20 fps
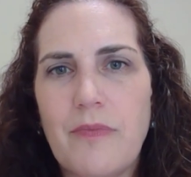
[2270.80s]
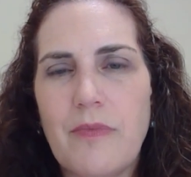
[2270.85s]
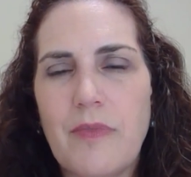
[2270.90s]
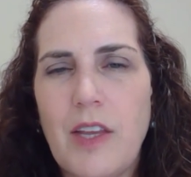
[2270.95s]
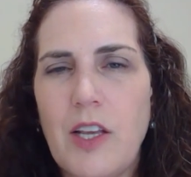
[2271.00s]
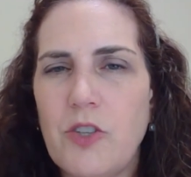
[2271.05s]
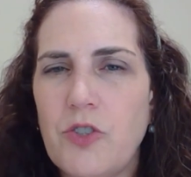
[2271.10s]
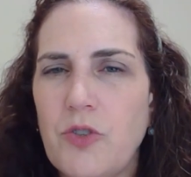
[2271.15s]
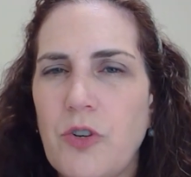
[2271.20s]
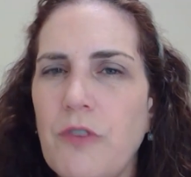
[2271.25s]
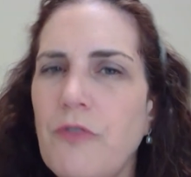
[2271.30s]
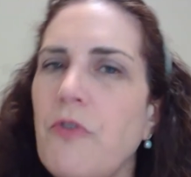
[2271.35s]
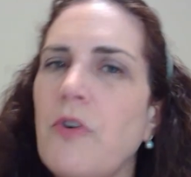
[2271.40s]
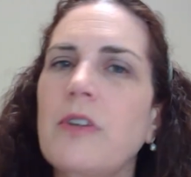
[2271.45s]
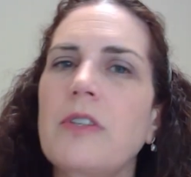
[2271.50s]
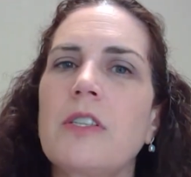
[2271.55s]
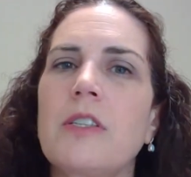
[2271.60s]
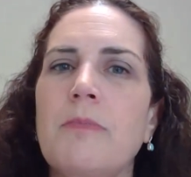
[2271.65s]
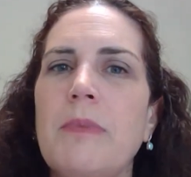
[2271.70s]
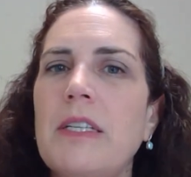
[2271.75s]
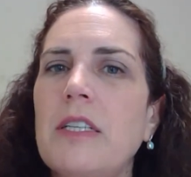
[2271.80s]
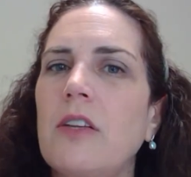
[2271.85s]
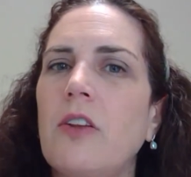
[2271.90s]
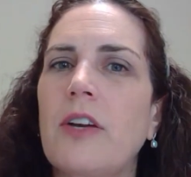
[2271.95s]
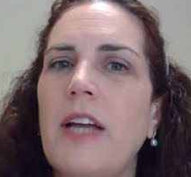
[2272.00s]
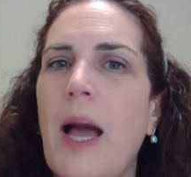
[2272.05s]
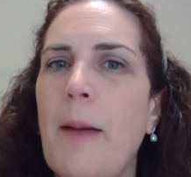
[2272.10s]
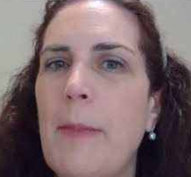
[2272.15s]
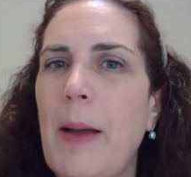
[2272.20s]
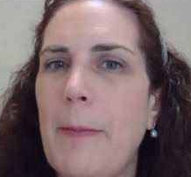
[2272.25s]
it sort of forces me to look
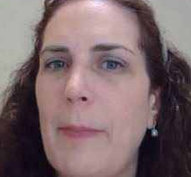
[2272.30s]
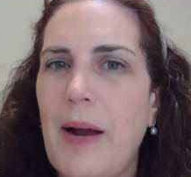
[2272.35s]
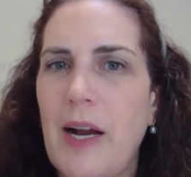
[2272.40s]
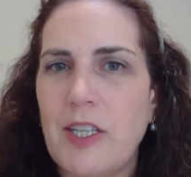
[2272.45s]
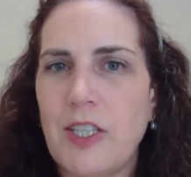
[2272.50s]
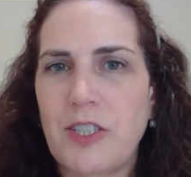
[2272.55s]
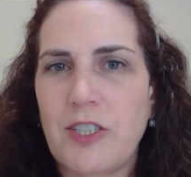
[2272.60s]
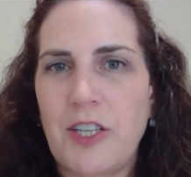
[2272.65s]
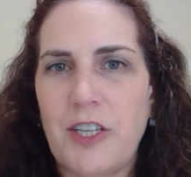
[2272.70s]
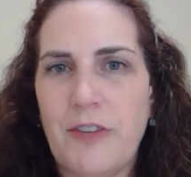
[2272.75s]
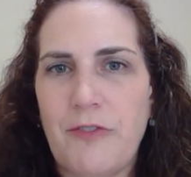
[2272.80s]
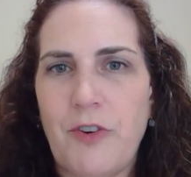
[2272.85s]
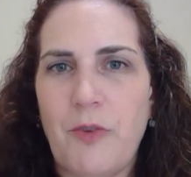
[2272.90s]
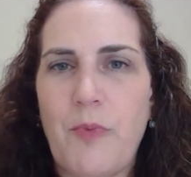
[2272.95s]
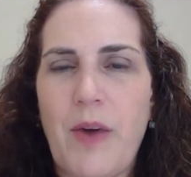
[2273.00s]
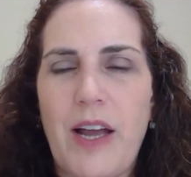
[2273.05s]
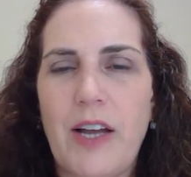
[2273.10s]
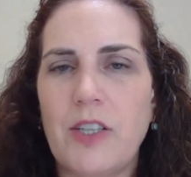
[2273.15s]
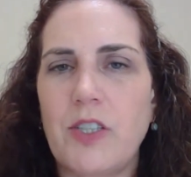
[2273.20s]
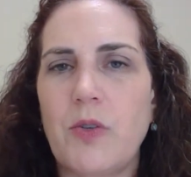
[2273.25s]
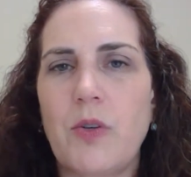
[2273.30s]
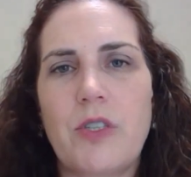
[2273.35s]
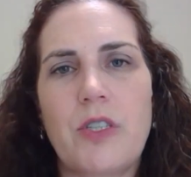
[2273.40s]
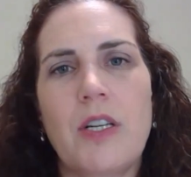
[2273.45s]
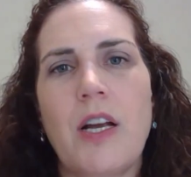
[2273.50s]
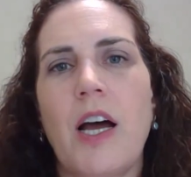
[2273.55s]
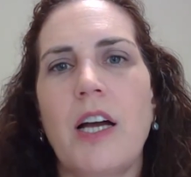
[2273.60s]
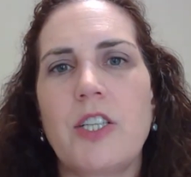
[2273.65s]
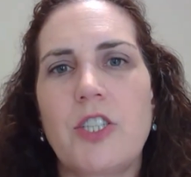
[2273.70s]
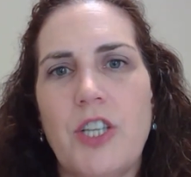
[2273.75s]
at my projects a different way. So it's
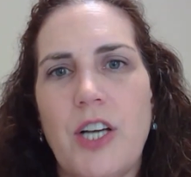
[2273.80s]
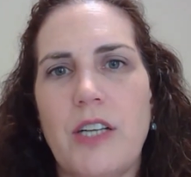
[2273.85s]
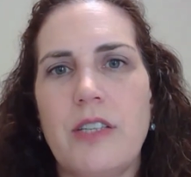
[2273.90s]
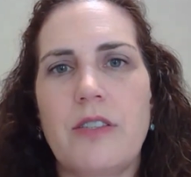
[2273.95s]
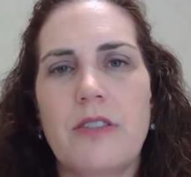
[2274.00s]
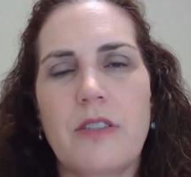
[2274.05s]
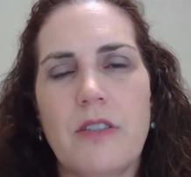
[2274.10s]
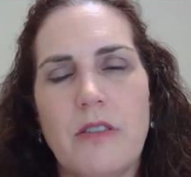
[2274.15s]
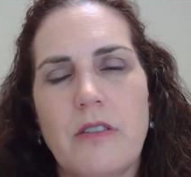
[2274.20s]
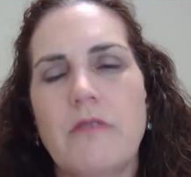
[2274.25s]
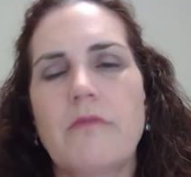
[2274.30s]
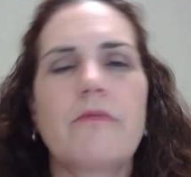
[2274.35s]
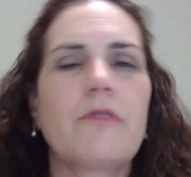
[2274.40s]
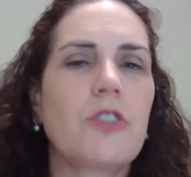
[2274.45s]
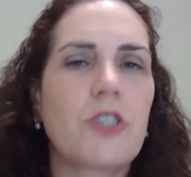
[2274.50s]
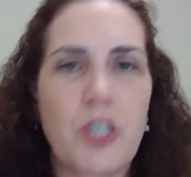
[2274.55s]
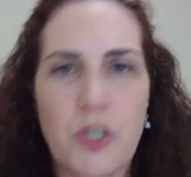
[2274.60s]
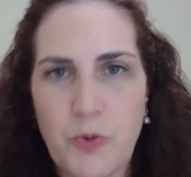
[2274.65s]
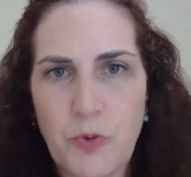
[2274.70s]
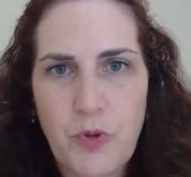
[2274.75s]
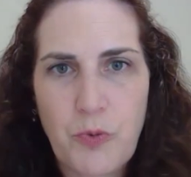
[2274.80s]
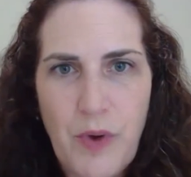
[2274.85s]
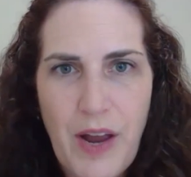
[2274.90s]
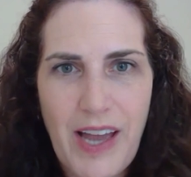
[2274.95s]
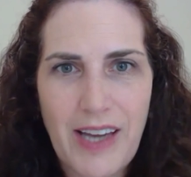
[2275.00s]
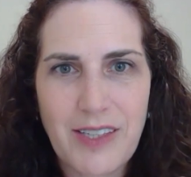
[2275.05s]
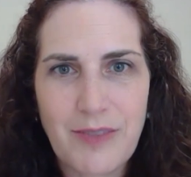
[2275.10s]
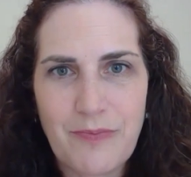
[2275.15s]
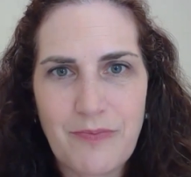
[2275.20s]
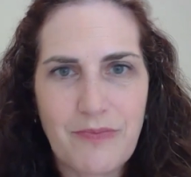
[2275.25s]
not just stitch with
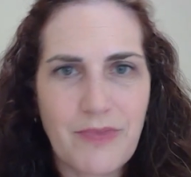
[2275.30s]
red.